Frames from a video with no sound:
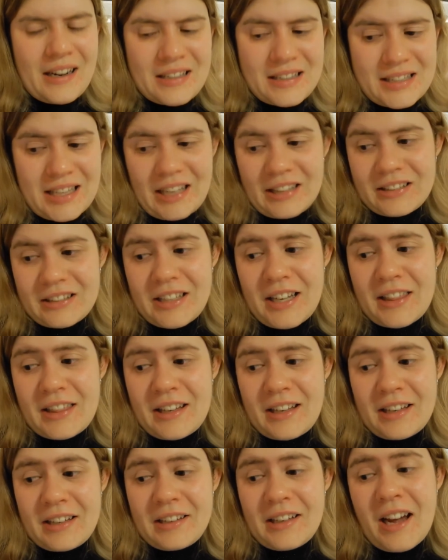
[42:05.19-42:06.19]
and a salad, and
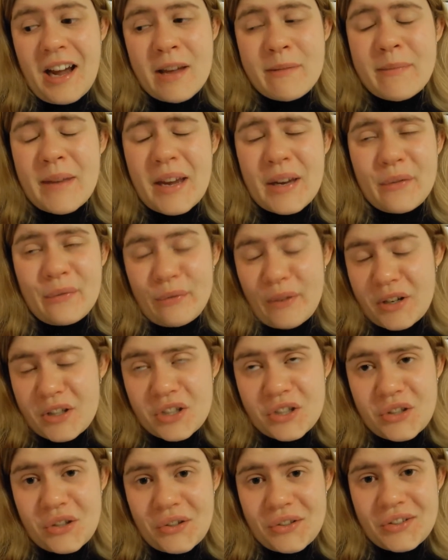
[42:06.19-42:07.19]
then I made
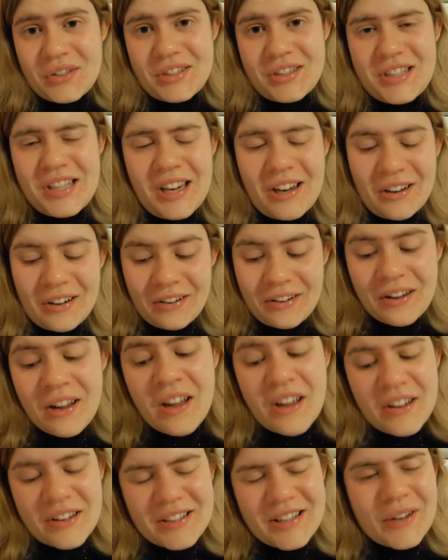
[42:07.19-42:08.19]
French toast. So
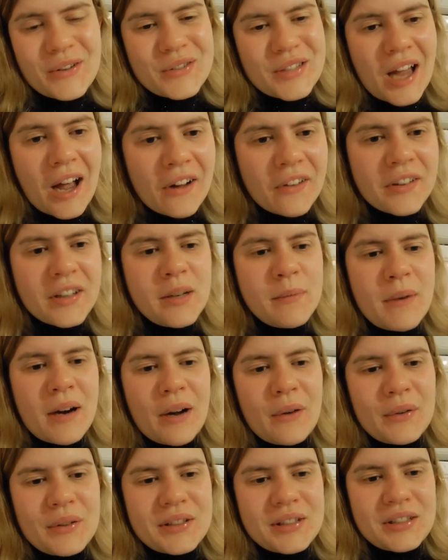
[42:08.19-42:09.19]
because I was hungry, but
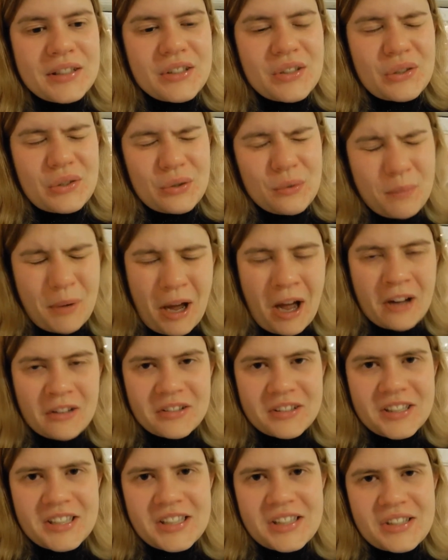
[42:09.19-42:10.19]
I wasn't super
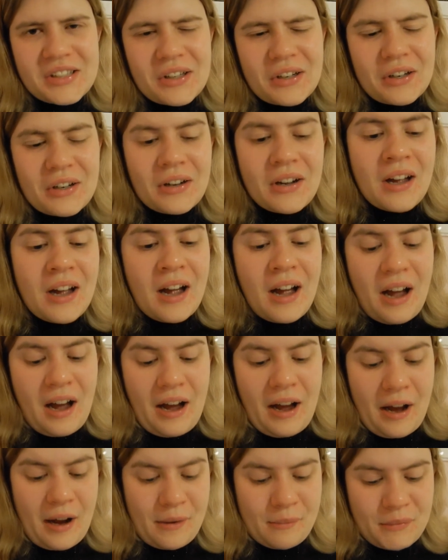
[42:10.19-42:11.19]
hungry, so
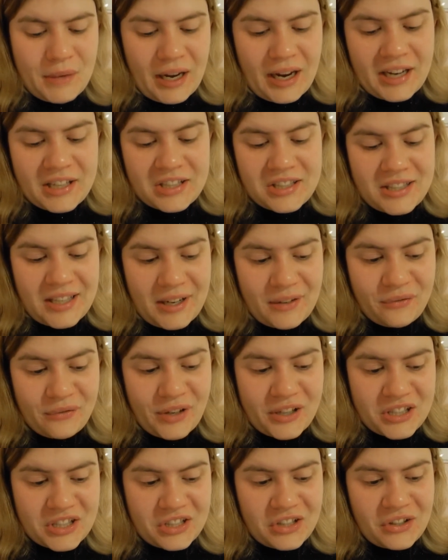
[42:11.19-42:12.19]
yeah, I just had
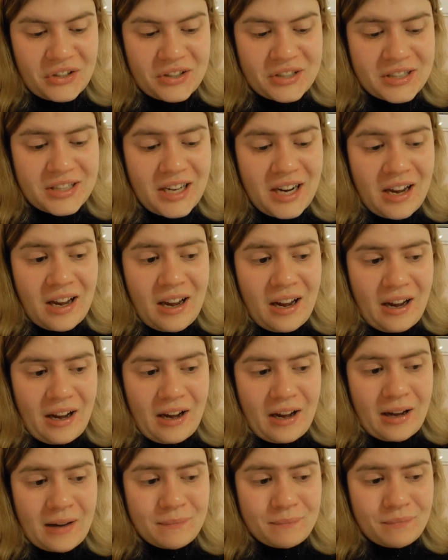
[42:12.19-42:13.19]
French toast.
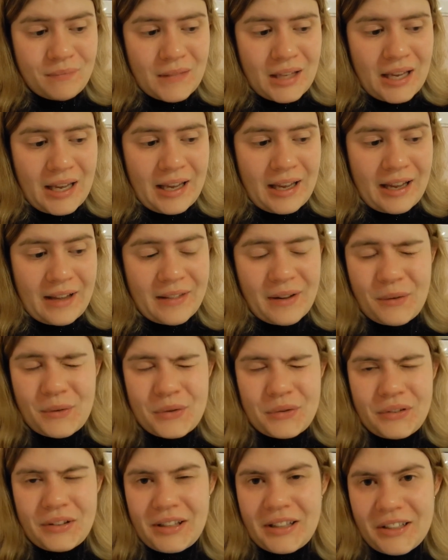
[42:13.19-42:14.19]
And that
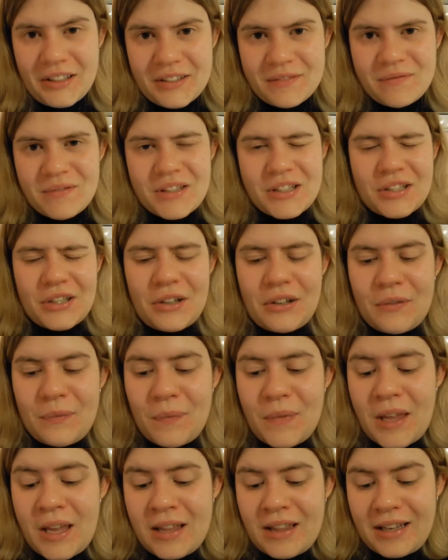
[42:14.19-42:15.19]
was really good.
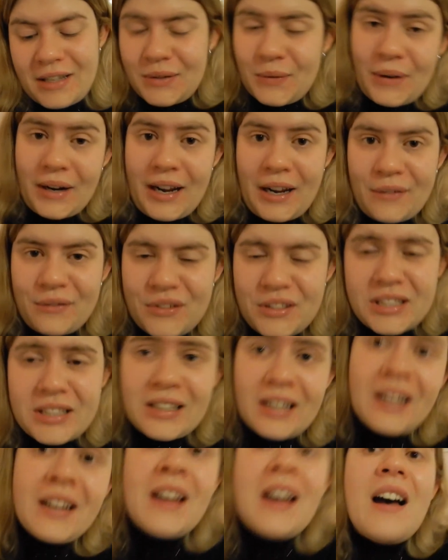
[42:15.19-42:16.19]
So that's what I had for
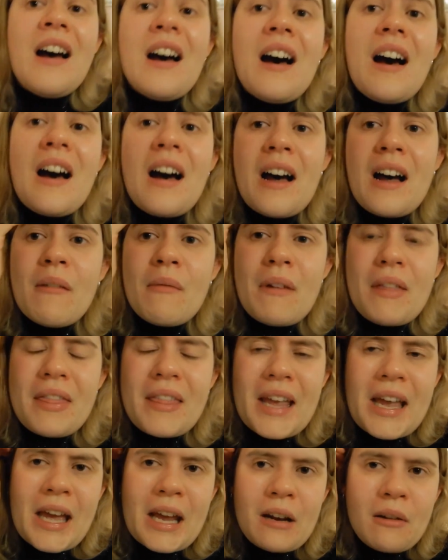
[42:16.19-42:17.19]
dinner.
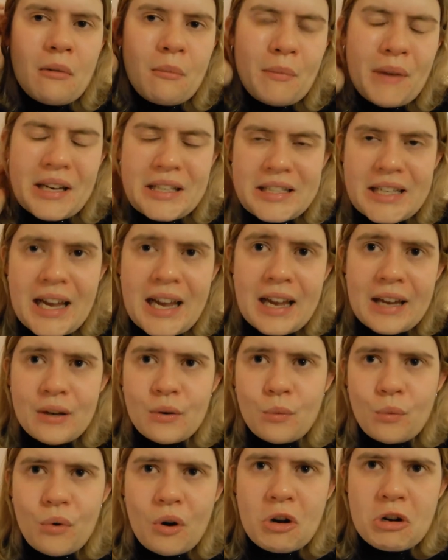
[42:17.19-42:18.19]
And then my
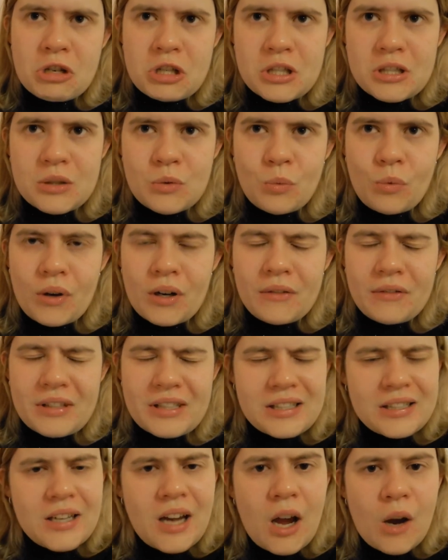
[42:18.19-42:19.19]
dad watched one of the
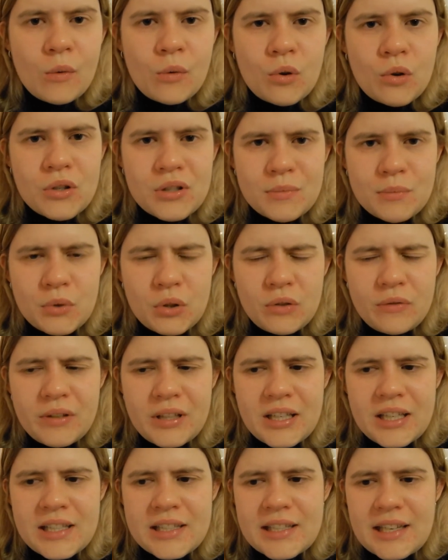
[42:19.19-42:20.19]
Star Wars
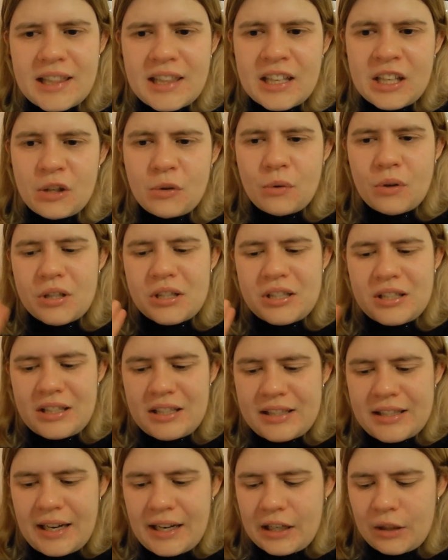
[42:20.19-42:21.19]
movies. I think he watched
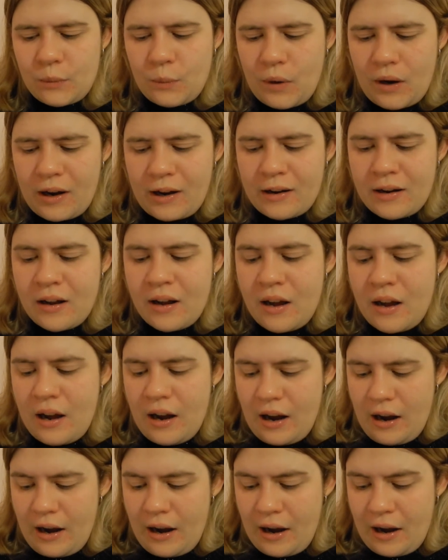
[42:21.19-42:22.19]
the second one.
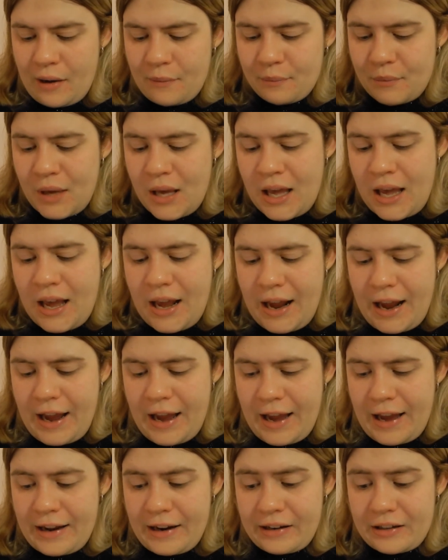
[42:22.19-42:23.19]

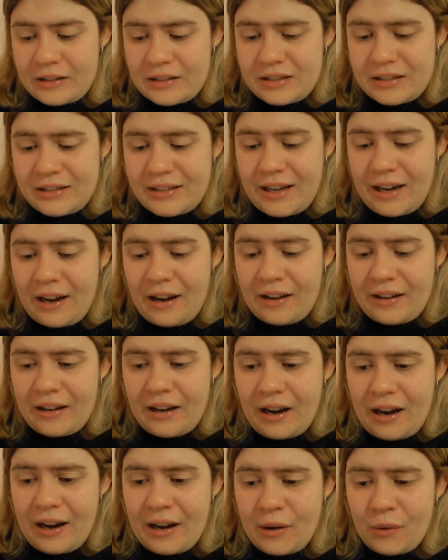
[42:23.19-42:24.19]
And yeah,
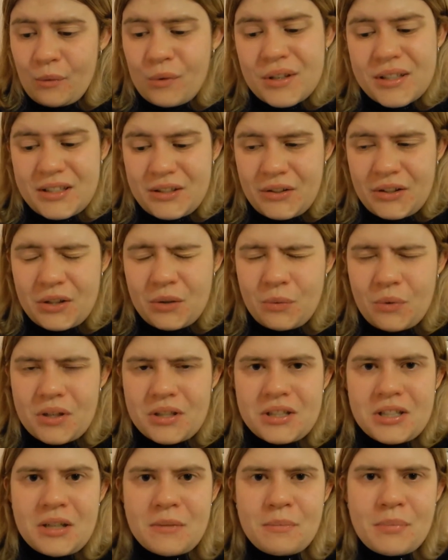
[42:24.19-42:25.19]
I was going to
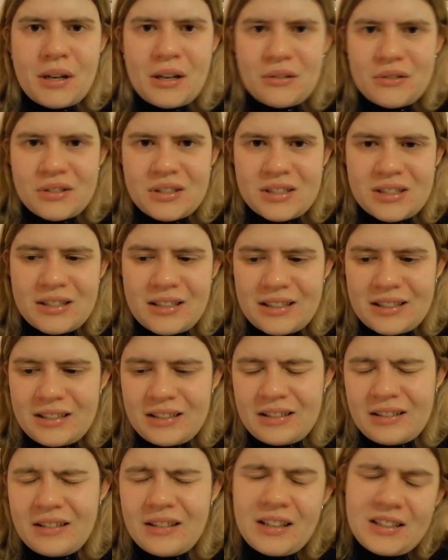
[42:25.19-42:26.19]
watch it, but I was just like,
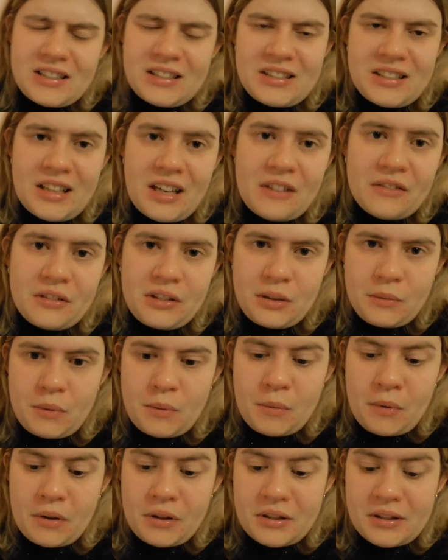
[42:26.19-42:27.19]
I just can't really
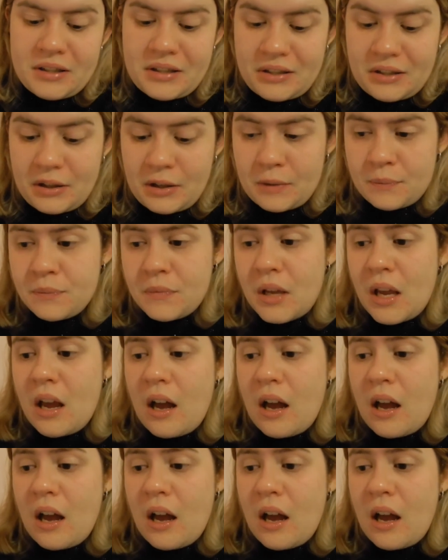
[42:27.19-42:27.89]
be bothered. So